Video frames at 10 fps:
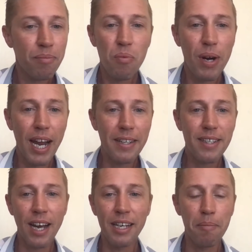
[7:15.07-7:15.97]
We ain't
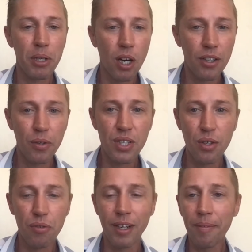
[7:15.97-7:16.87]
signing Bernardo
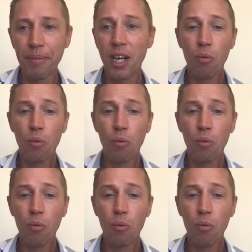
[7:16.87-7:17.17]
Silva.